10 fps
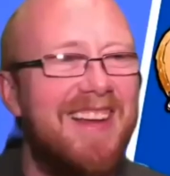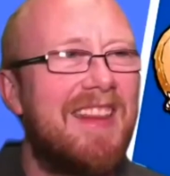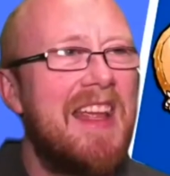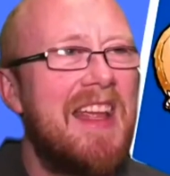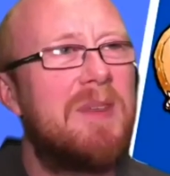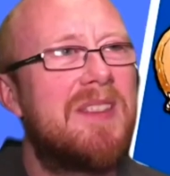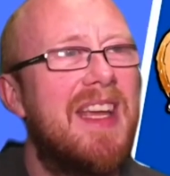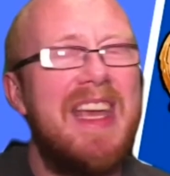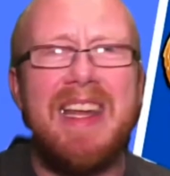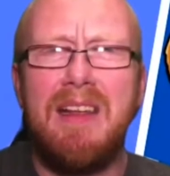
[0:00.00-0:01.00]
i think he was
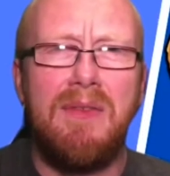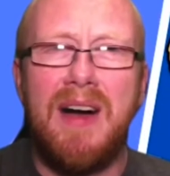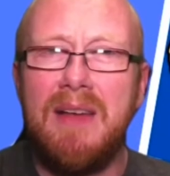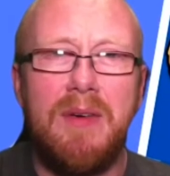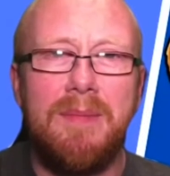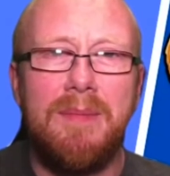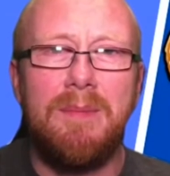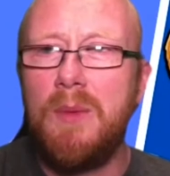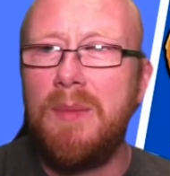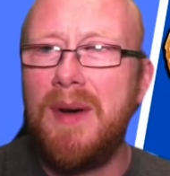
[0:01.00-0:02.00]
85 on
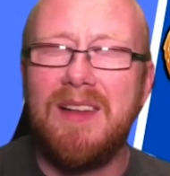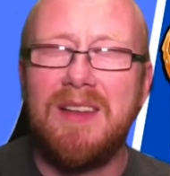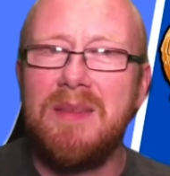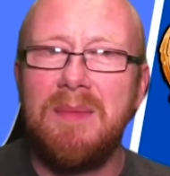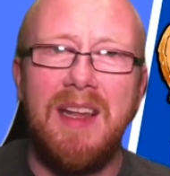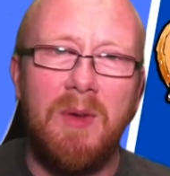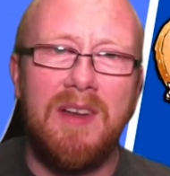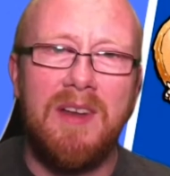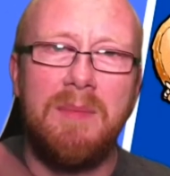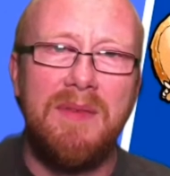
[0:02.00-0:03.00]
mobile something wanted
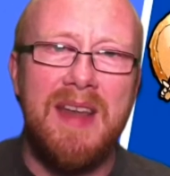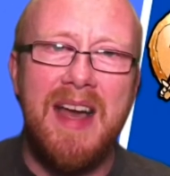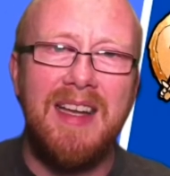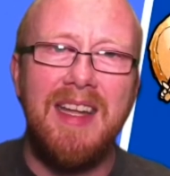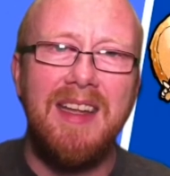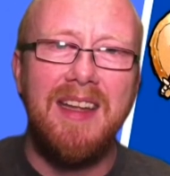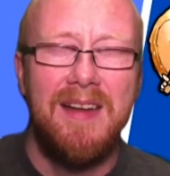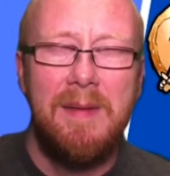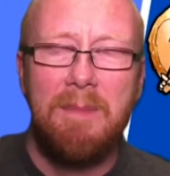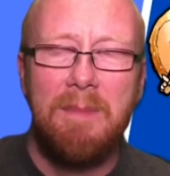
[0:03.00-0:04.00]
90
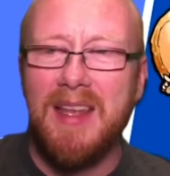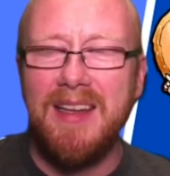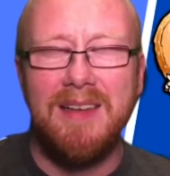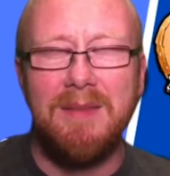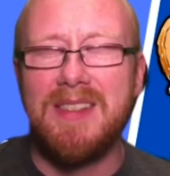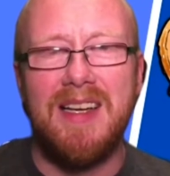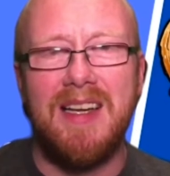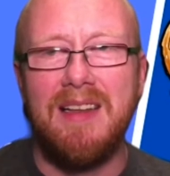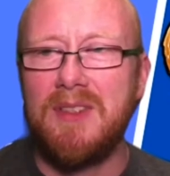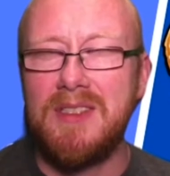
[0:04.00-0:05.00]
and it was like
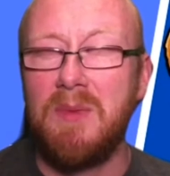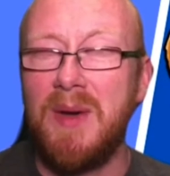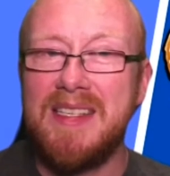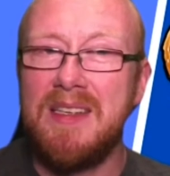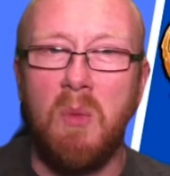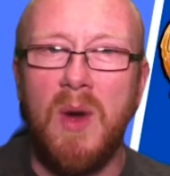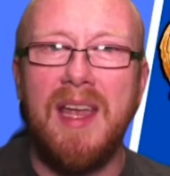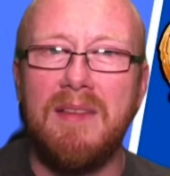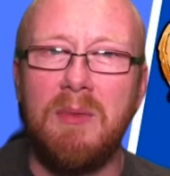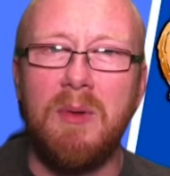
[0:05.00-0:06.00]
you've just wasted a week
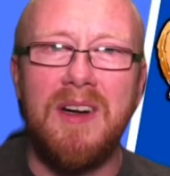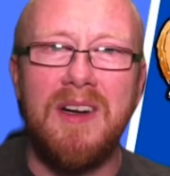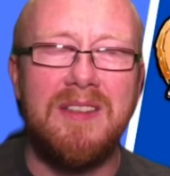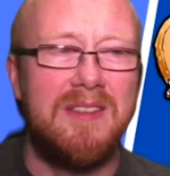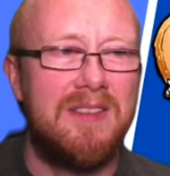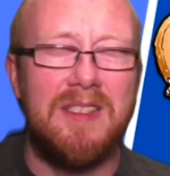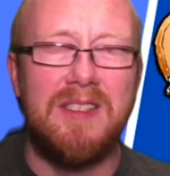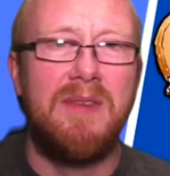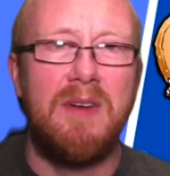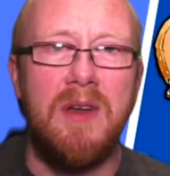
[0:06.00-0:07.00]
of work just
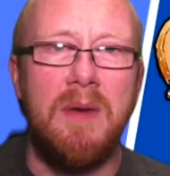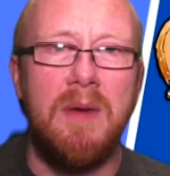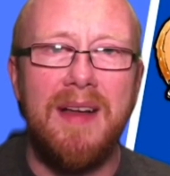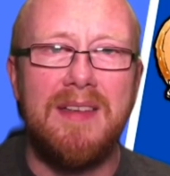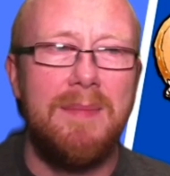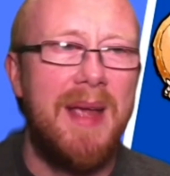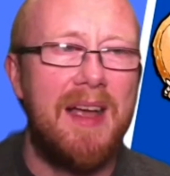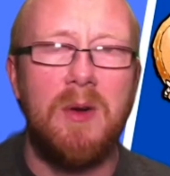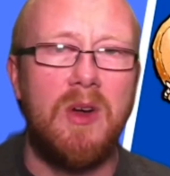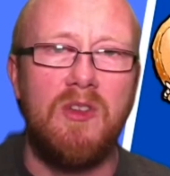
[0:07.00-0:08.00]
for a number to make it
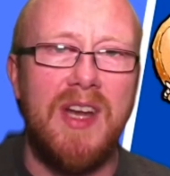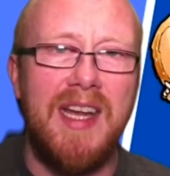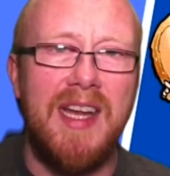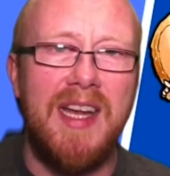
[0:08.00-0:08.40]
go green.